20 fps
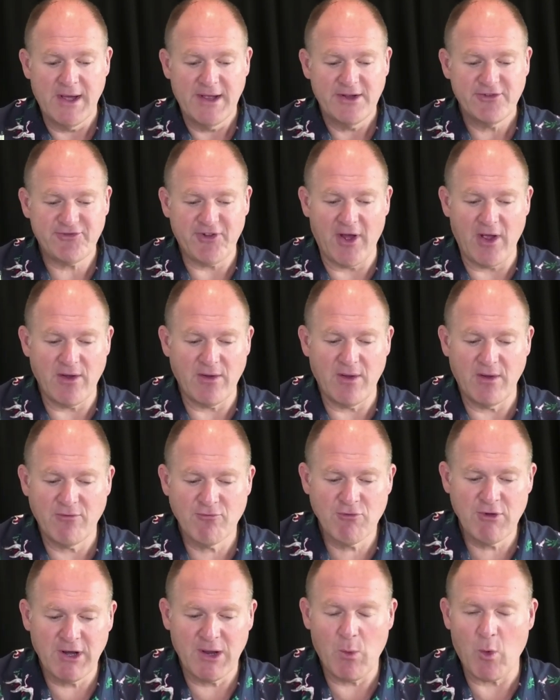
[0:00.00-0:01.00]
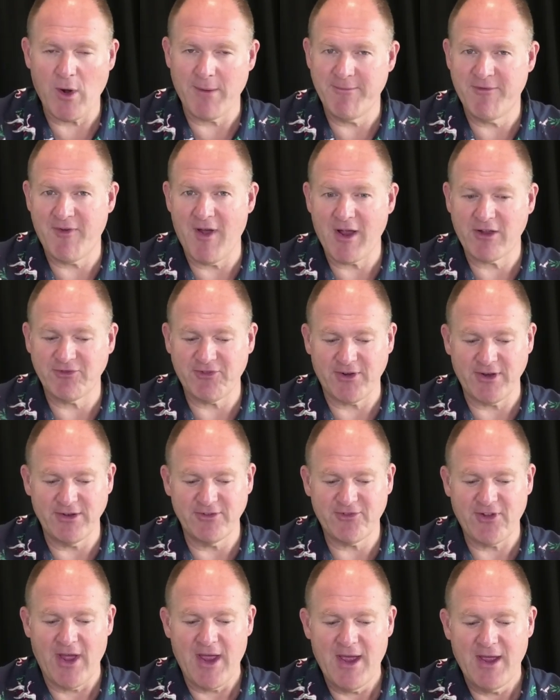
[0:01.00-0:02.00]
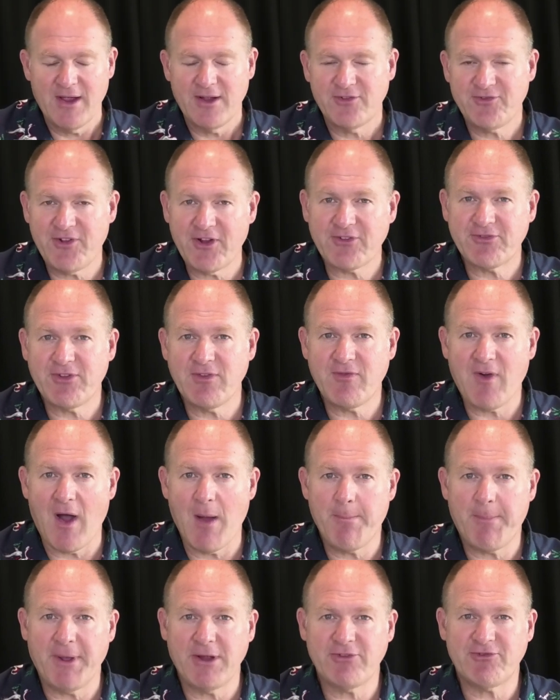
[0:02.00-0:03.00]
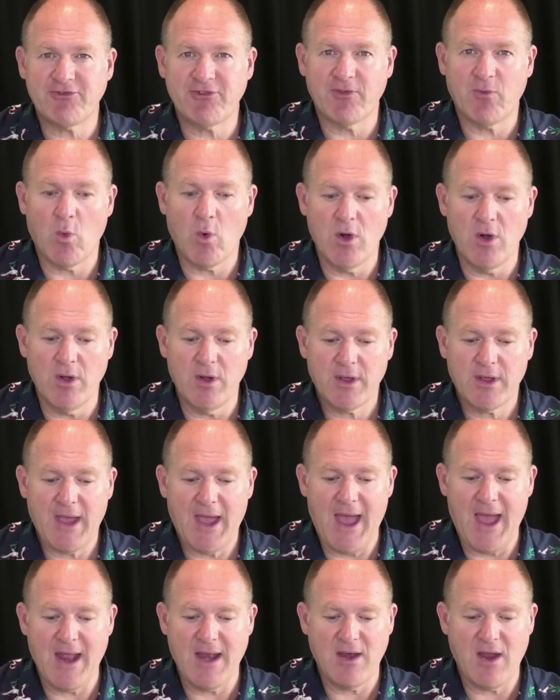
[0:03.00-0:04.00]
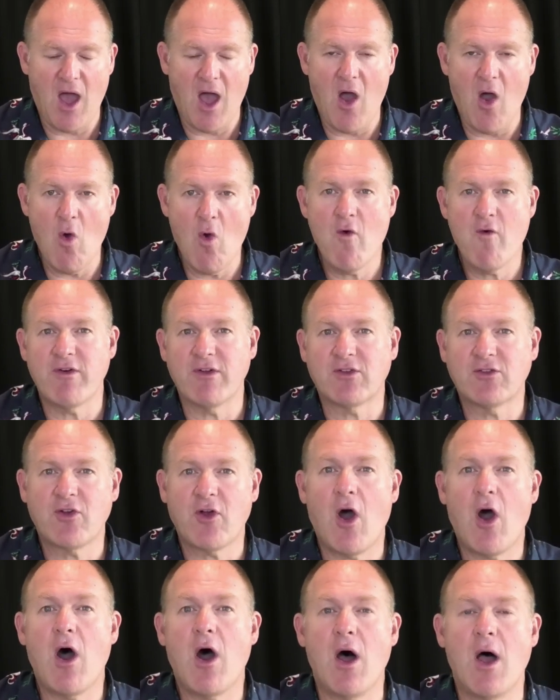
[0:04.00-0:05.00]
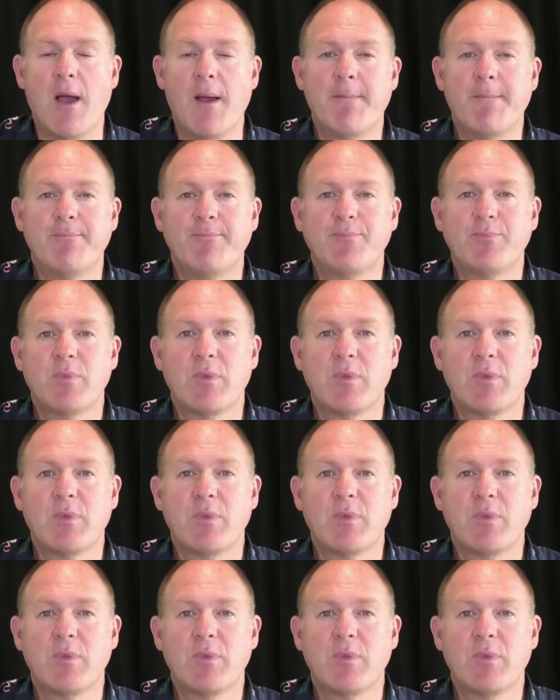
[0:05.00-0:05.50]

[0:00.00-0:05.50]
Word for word: So really what I'm focused on is 65 pieces of work and over time,